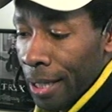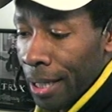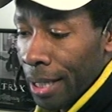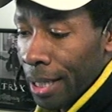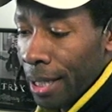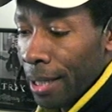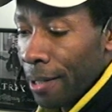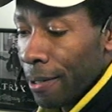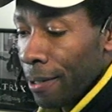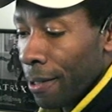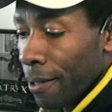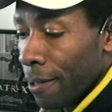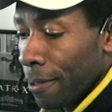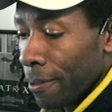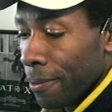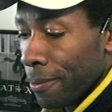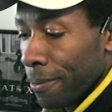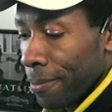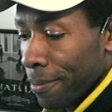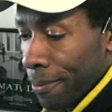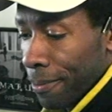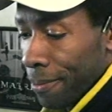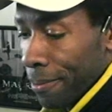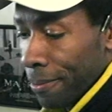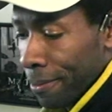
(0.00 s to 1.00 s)
You know,
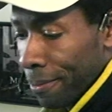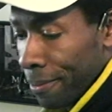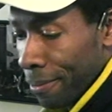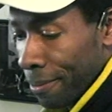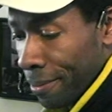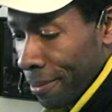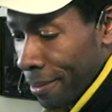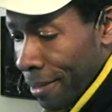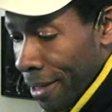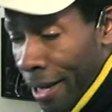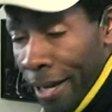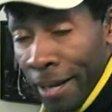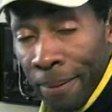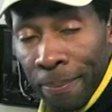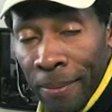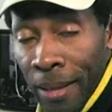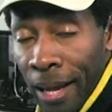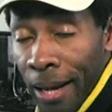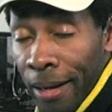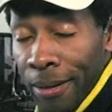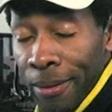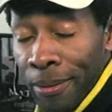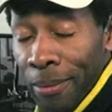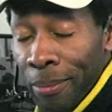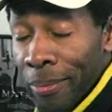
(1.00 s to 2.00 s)
I'm
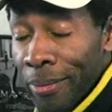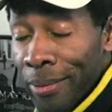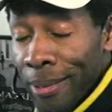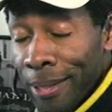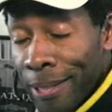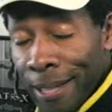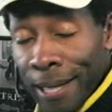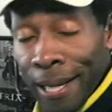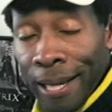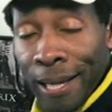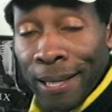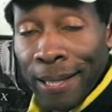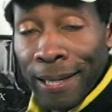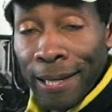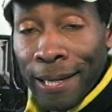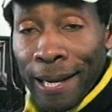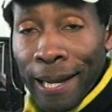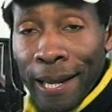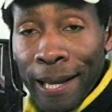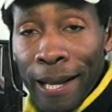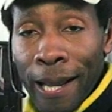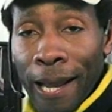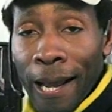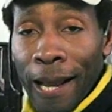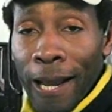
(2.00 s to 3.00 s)
not going to pretend that I
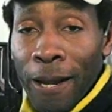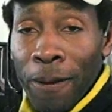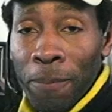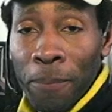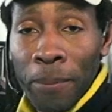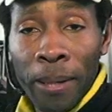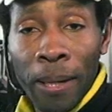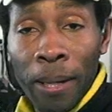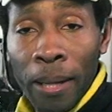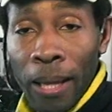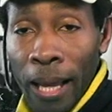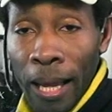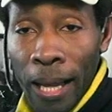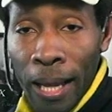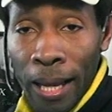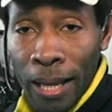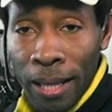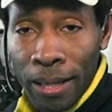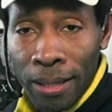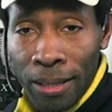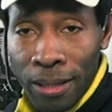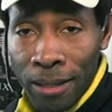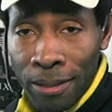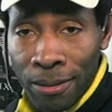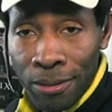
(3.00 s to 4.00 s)
can when I can't,
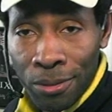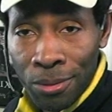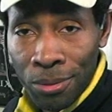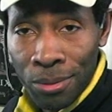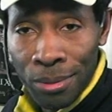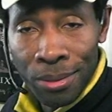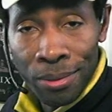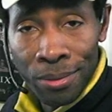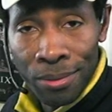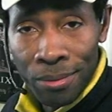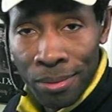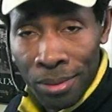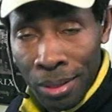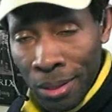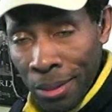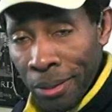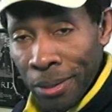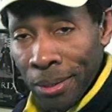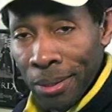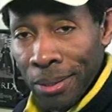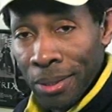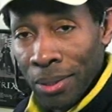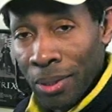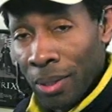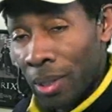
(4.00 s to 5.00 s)
because you can
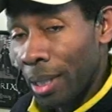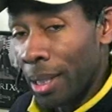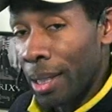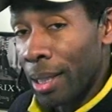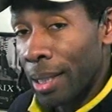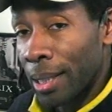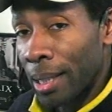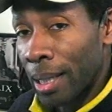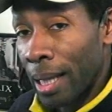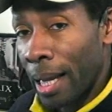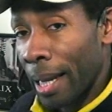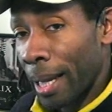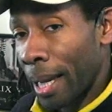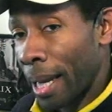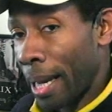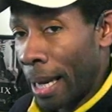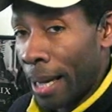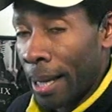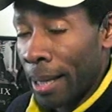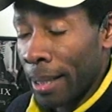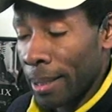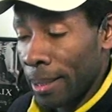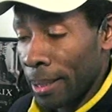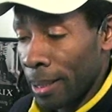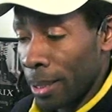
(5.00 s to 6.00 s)
clearly see that I
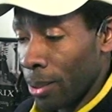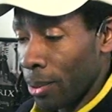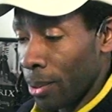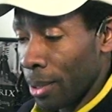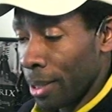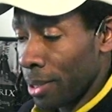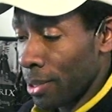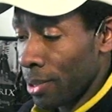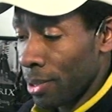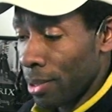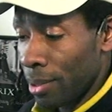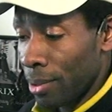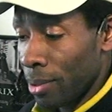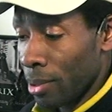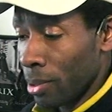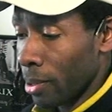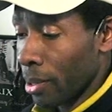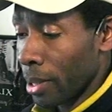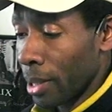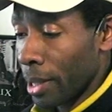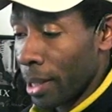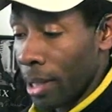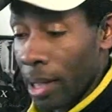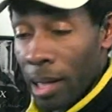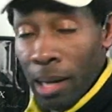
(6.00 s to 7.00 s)
can't. So let's
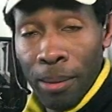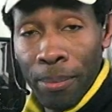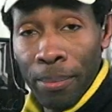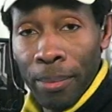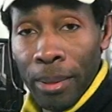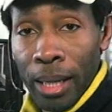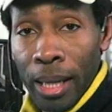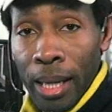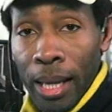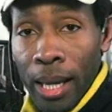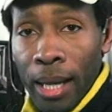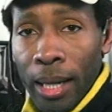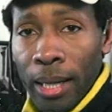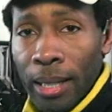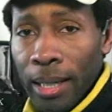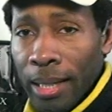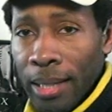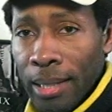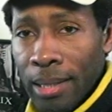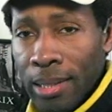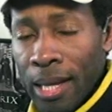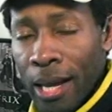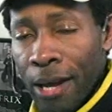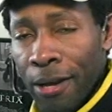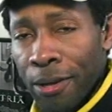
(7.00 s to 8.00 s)
look it up. And
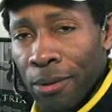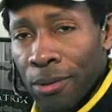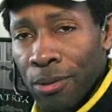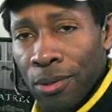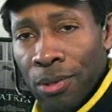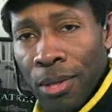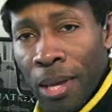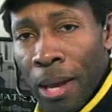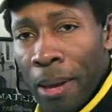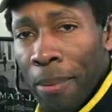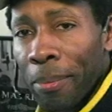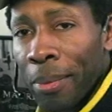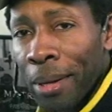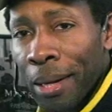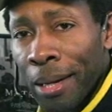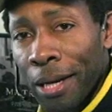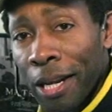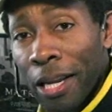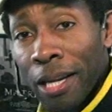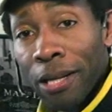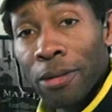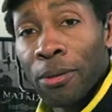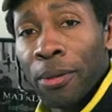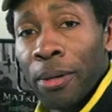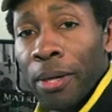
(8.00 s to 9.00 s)
that's how you stop being
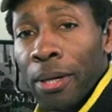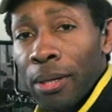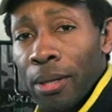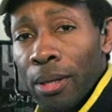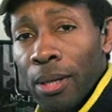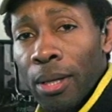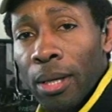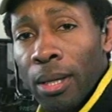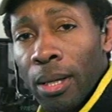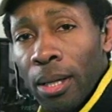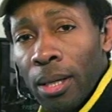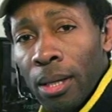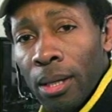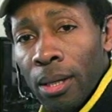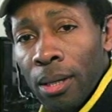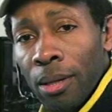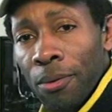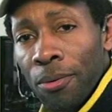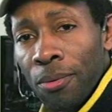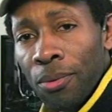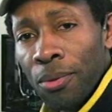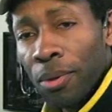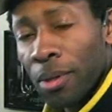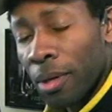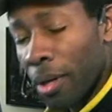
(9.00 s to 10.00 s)
ignorant.
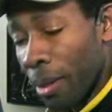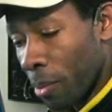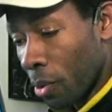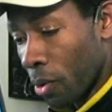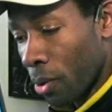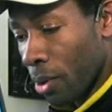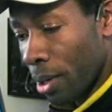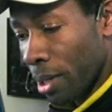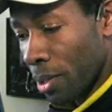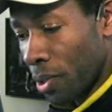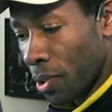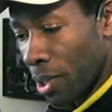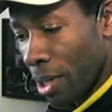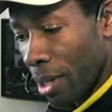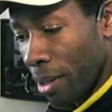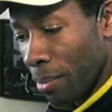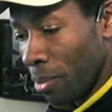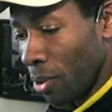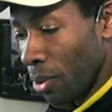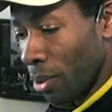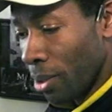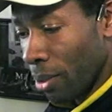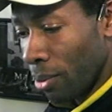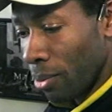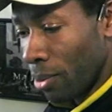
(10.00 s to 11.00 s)
You come across something
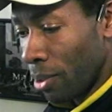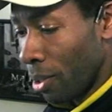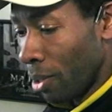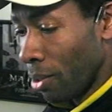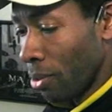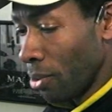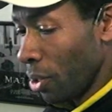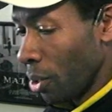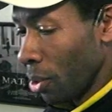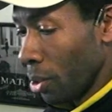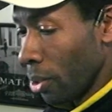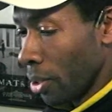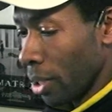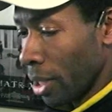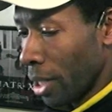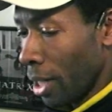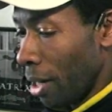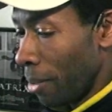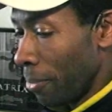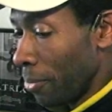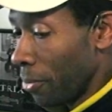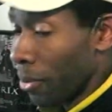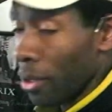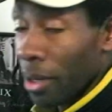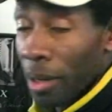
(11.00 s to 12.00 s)
you don't know, you look it
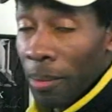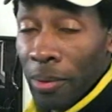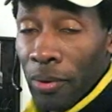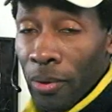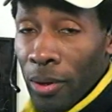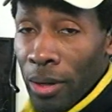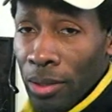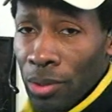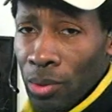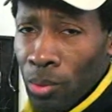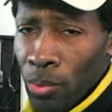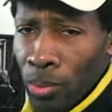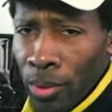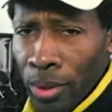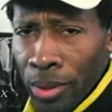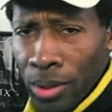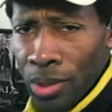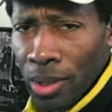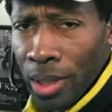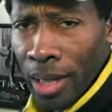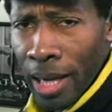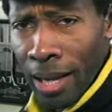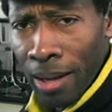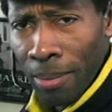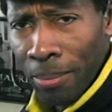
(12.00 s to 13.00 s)
up. You come across a word
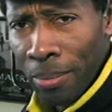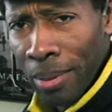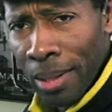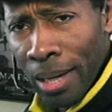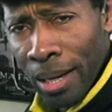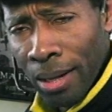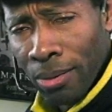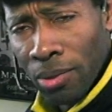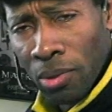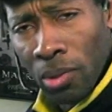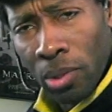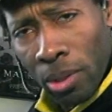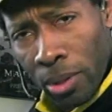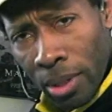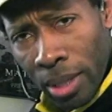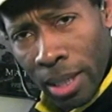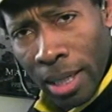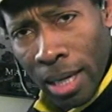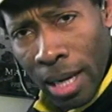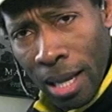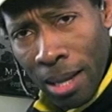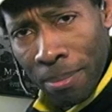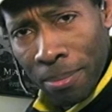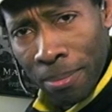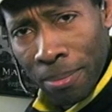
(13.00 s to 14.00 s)
you can't pronounce, look it
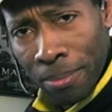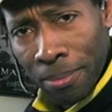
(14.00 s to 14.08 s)
up.